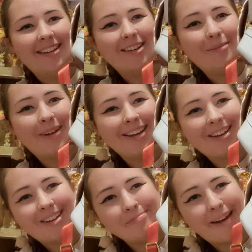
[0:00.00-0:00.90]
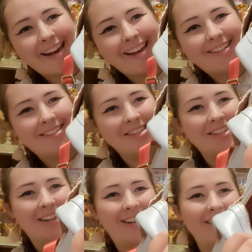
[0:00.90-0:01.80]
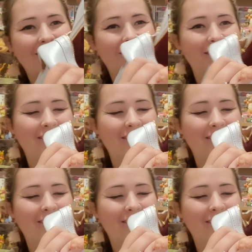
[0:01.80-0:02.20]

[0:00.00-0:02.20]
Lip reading: Got my bag on charge.